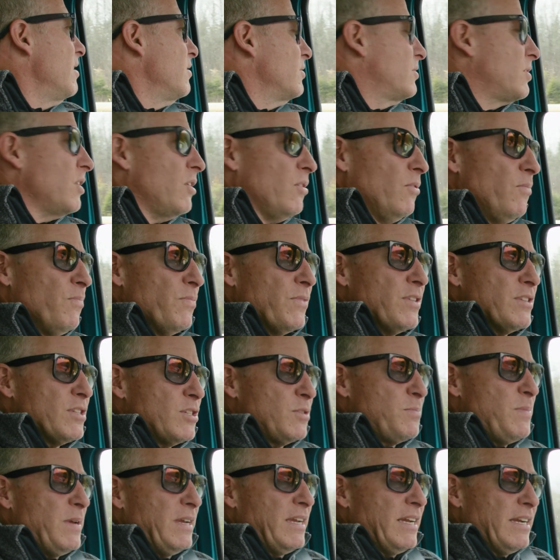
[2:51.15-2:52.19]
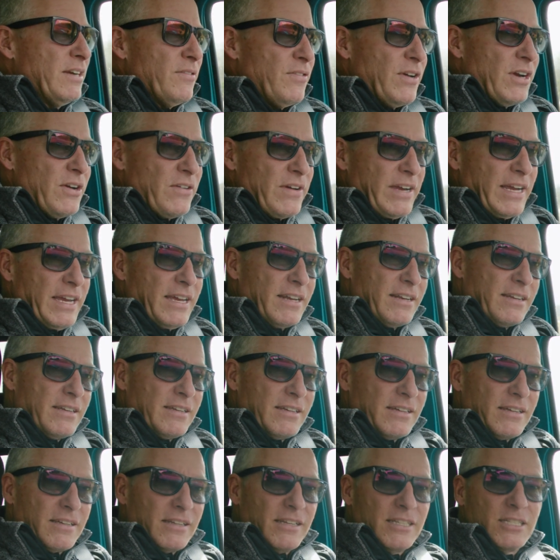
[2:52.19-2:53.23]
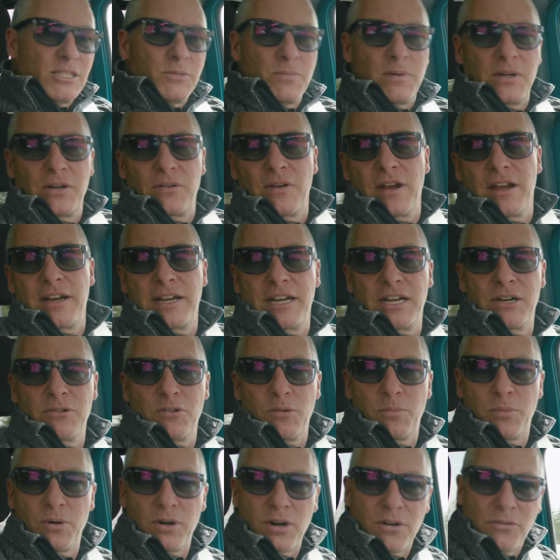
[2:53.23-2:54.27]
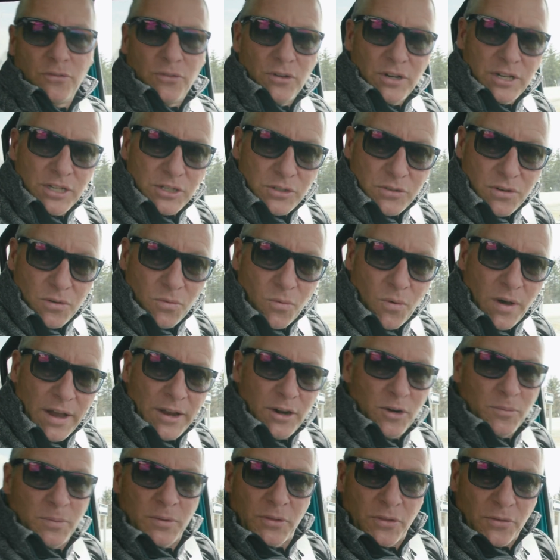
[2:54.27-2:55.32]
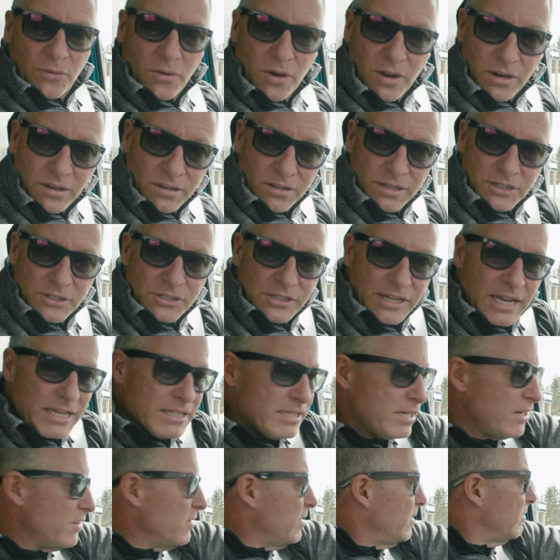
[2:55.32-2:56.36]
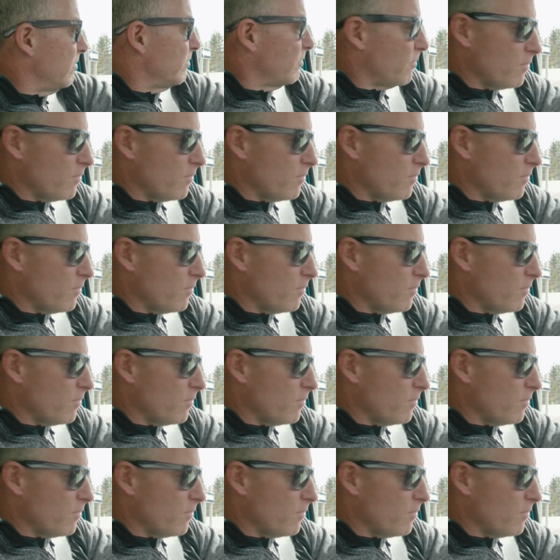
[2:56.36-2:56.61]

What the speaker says: So speaking of hearing it, let's spin around here. We'll put our foot into it, wide open throttle, let you guys hear it.